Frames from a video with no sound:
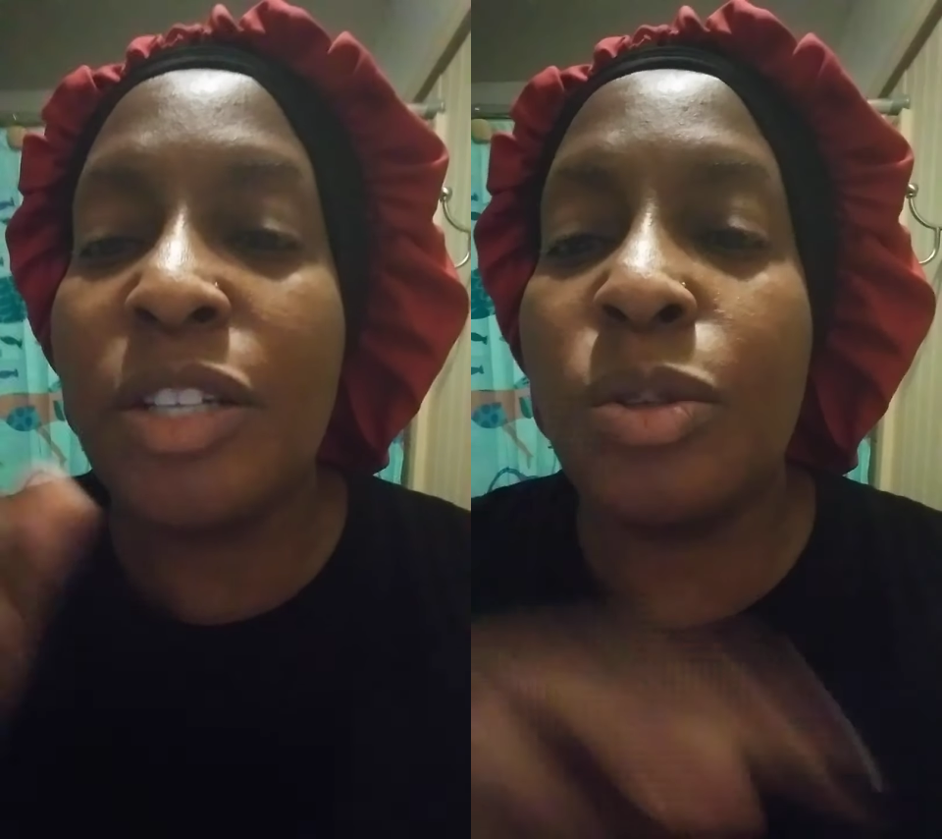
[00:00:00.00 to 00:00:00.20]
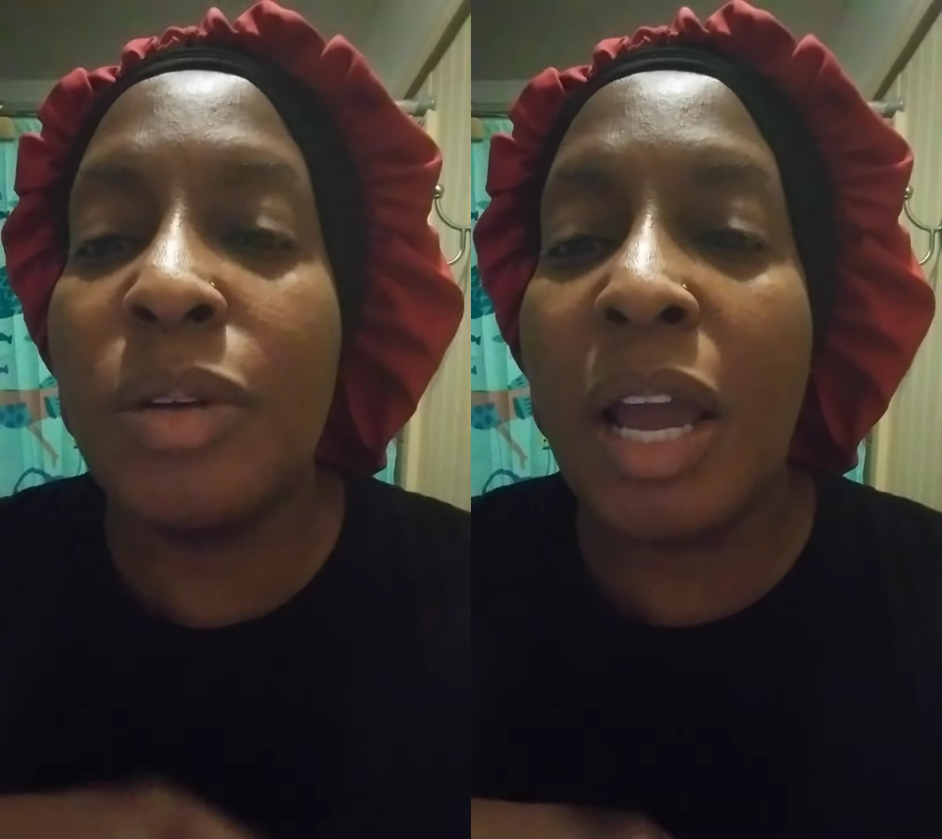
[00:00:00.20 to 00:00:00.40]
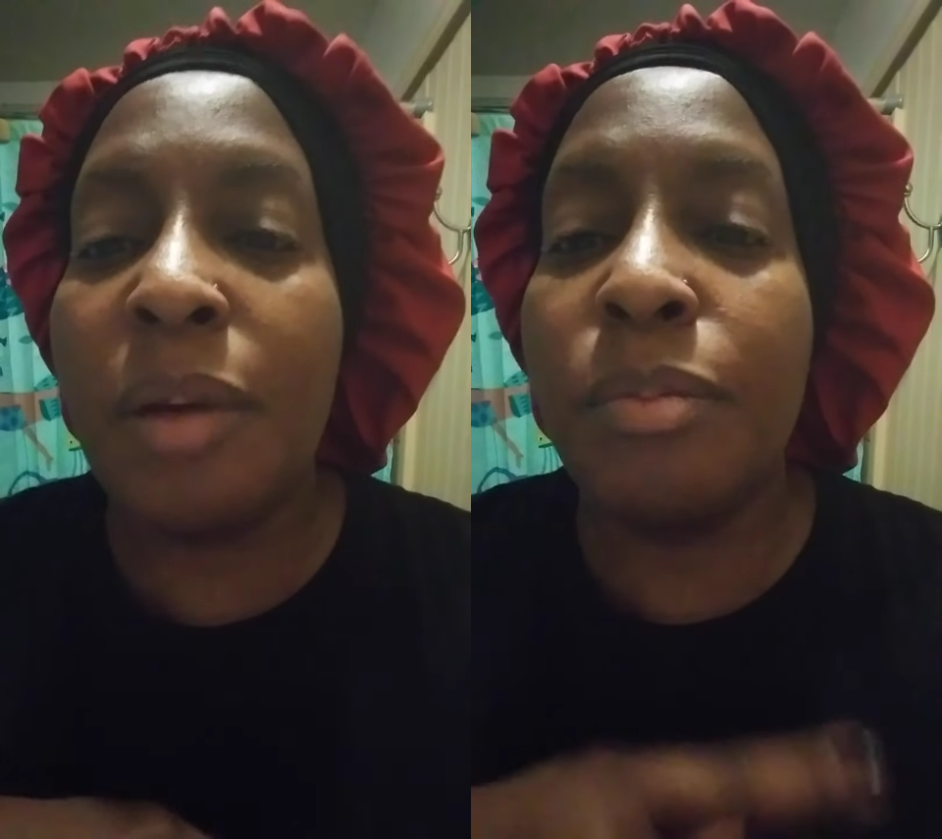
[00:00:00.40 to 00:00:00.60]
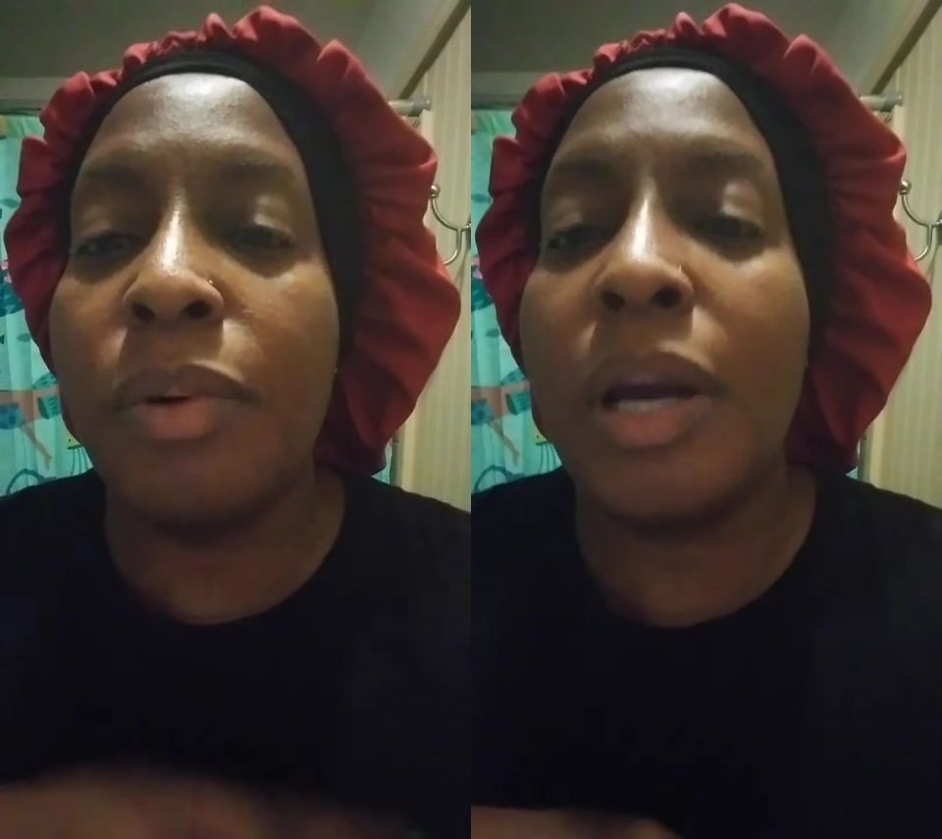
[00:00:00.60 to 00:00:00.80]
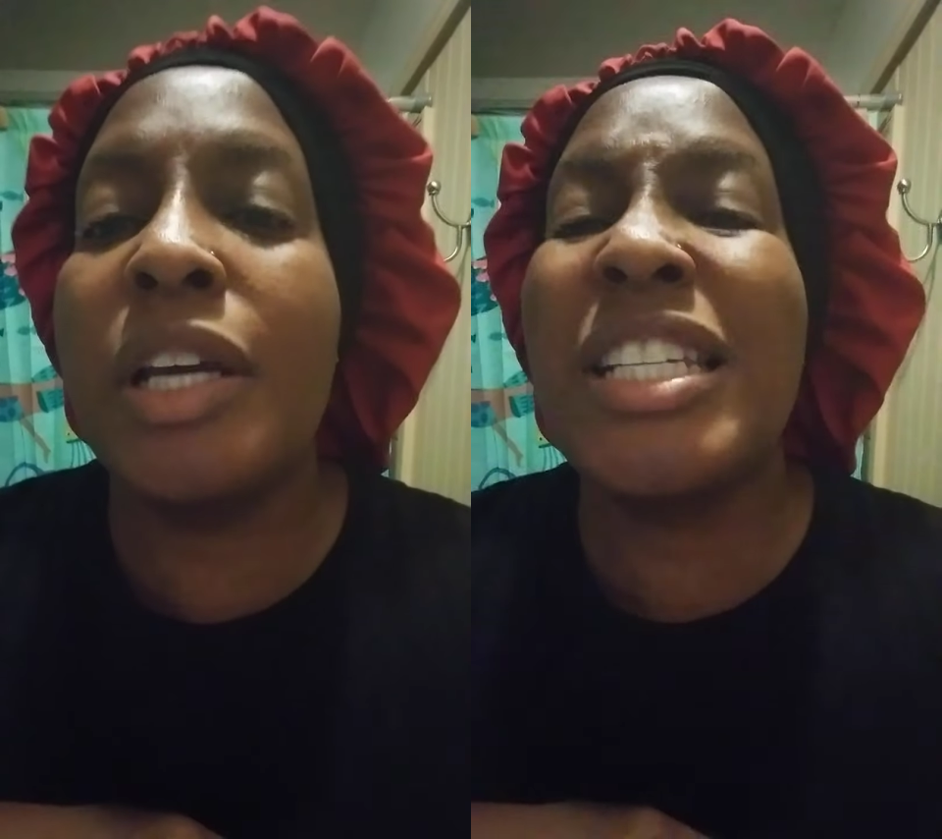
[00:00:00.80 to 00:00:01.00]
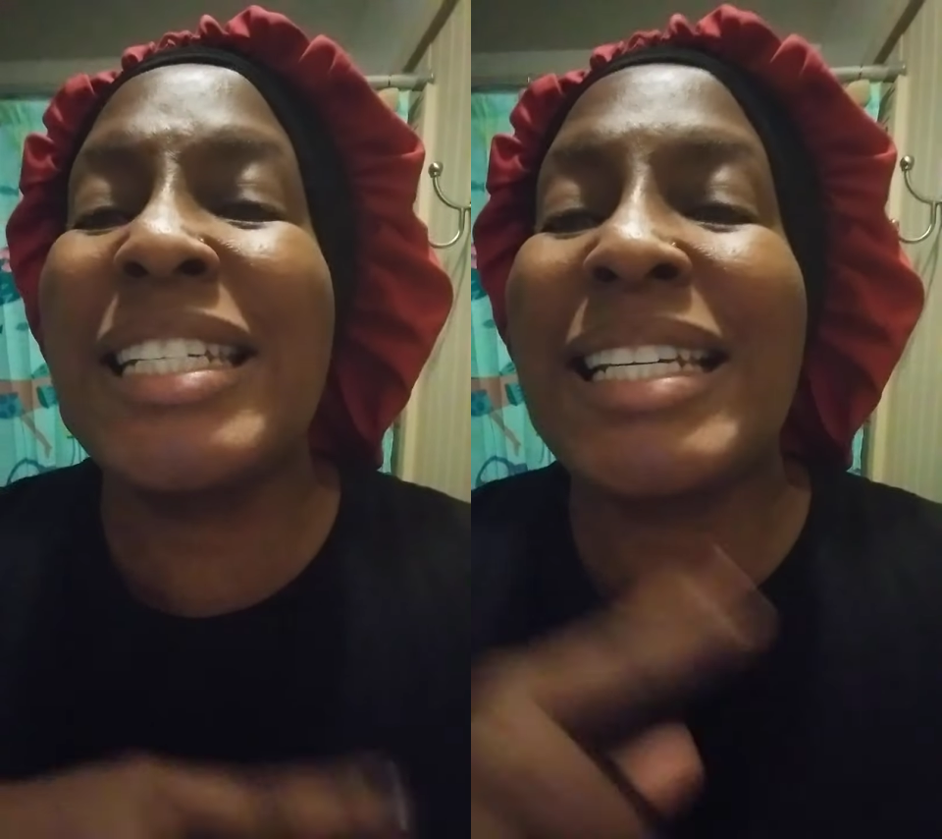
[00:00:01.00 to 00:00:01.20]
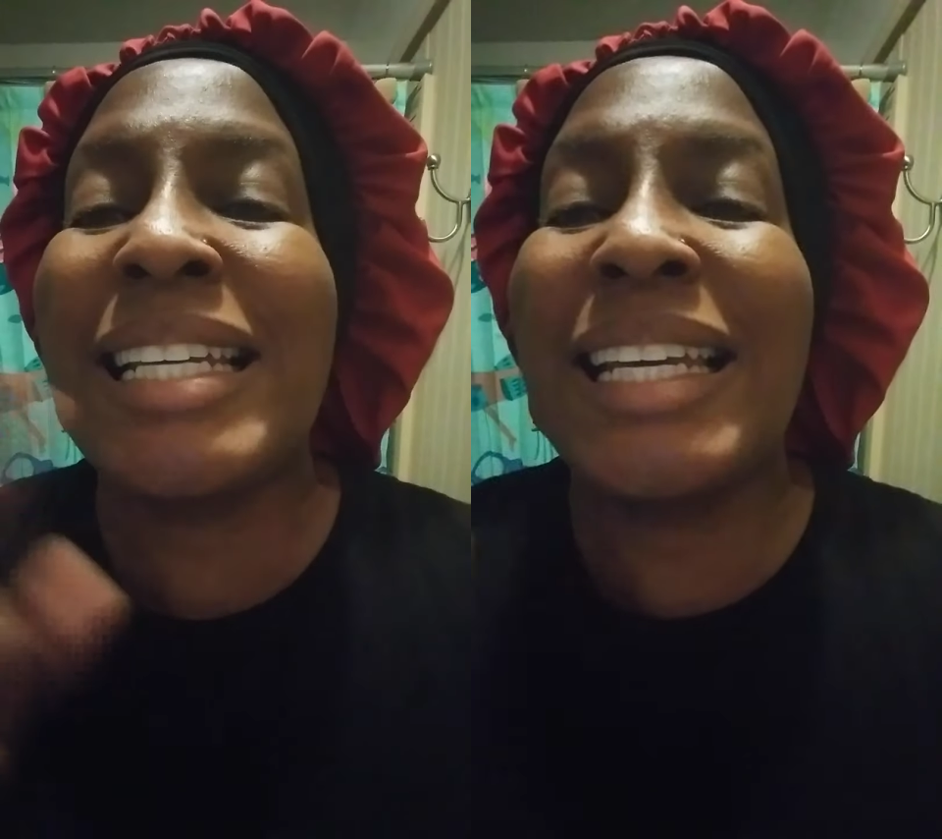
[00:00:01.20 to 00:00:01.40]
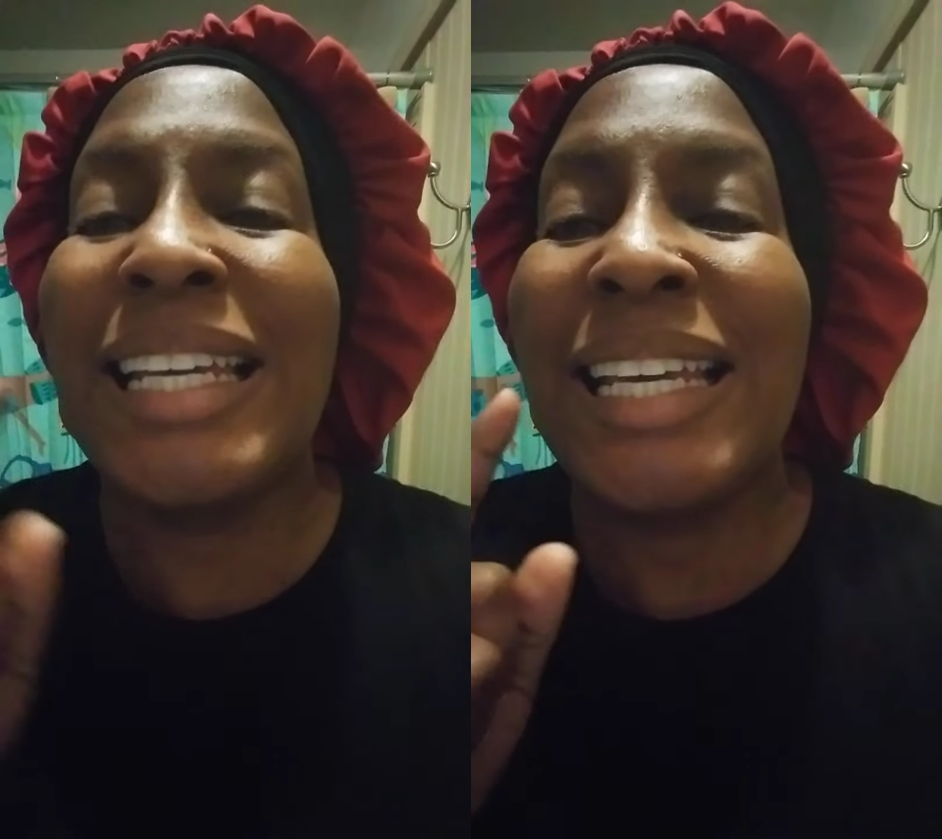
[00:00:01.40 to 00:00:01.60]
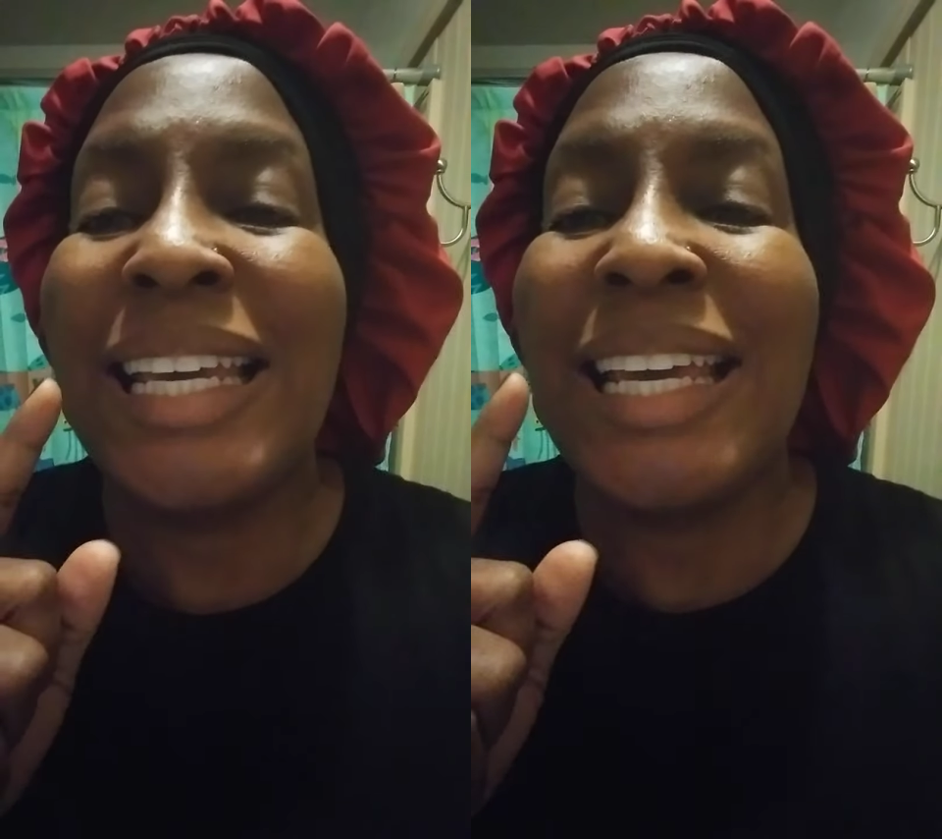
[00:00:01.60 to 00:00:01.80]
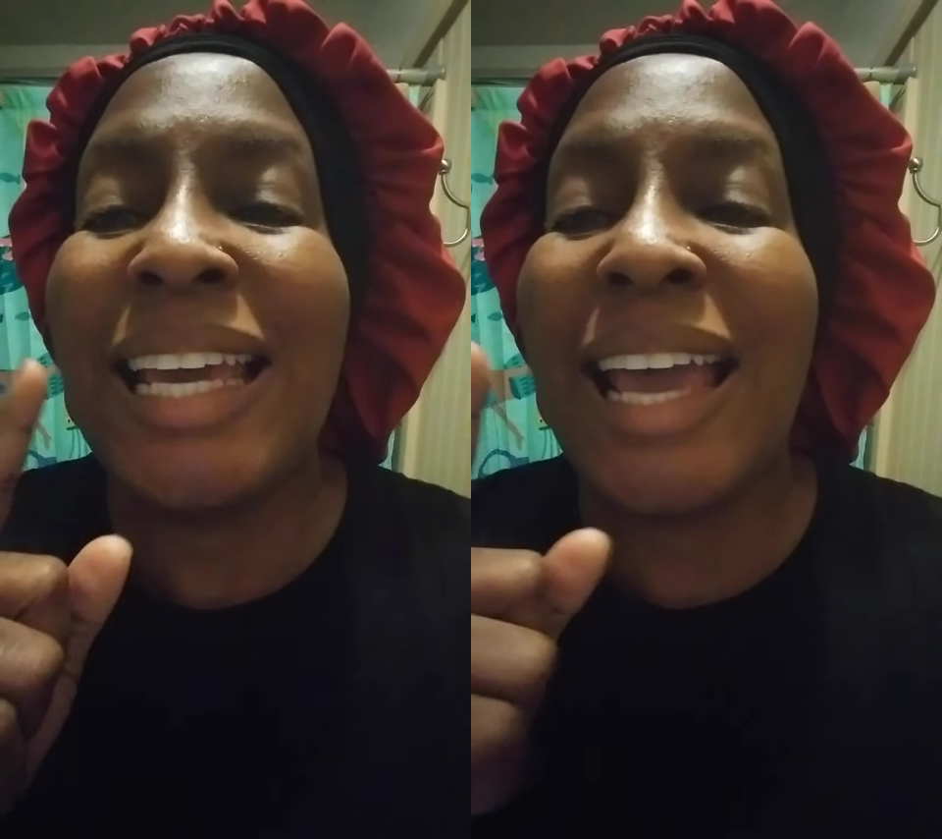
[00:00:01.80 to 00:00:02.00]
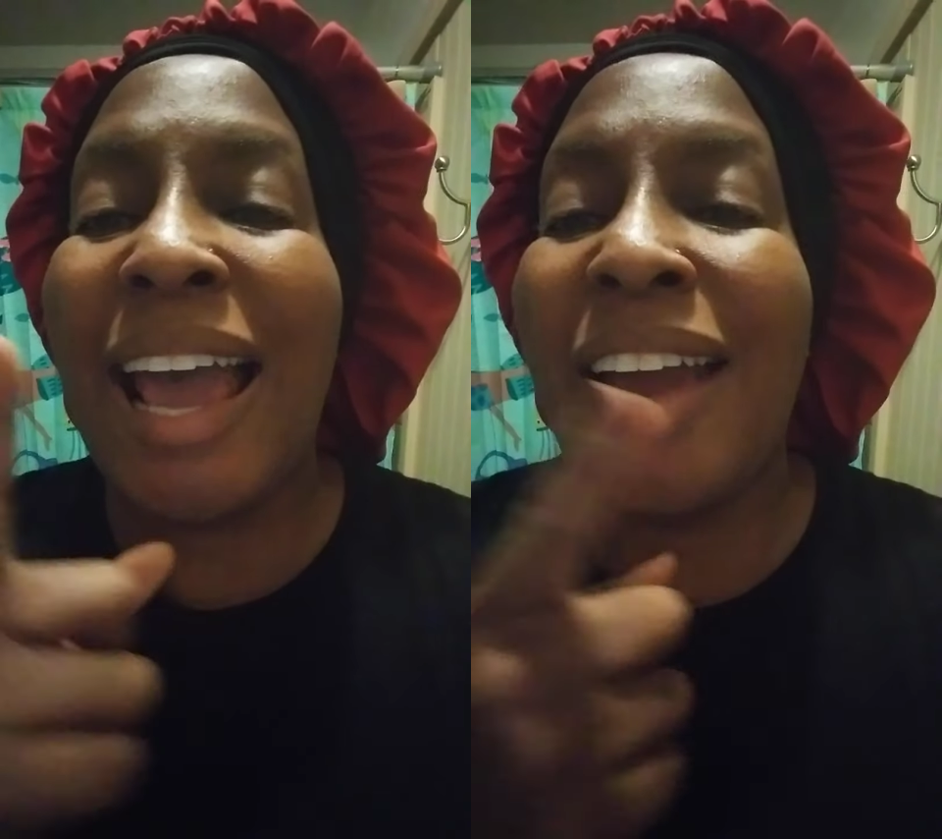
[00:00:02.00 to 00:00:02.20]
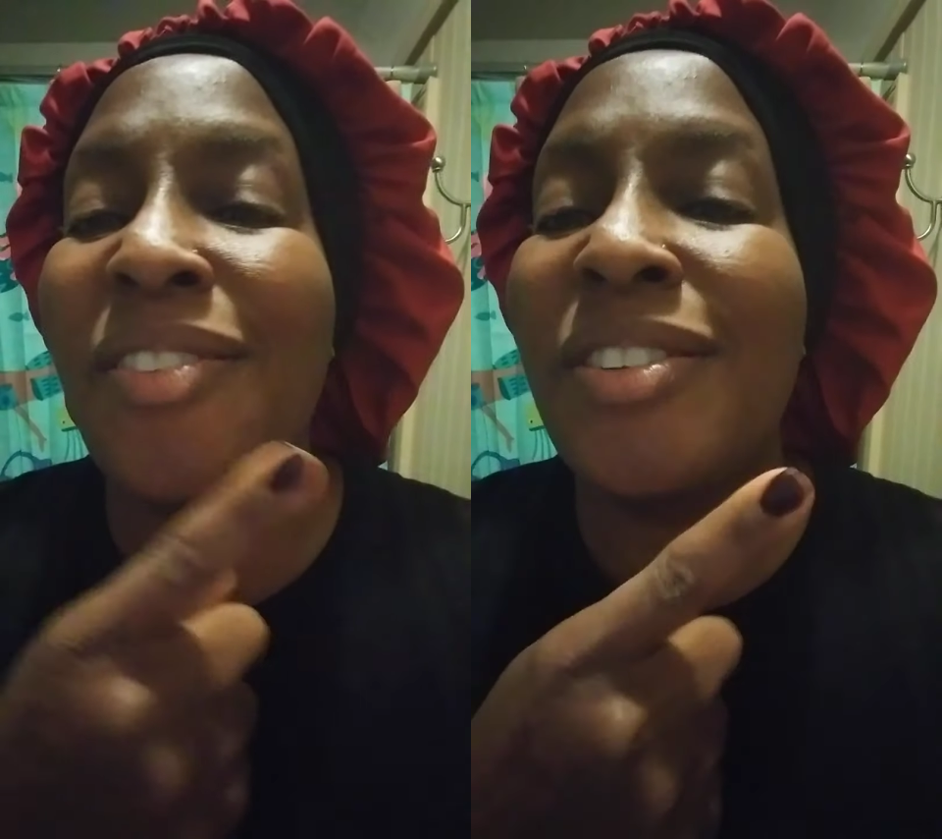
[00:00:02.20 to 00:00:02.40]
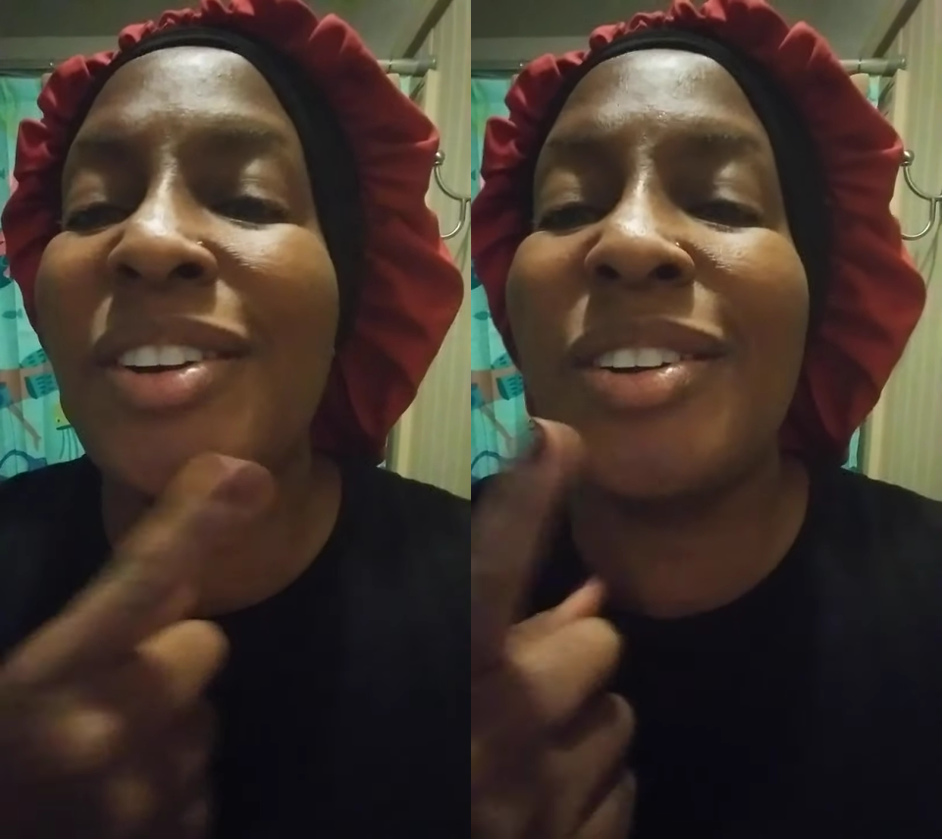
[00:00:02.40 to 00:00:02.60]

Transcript: do not brush after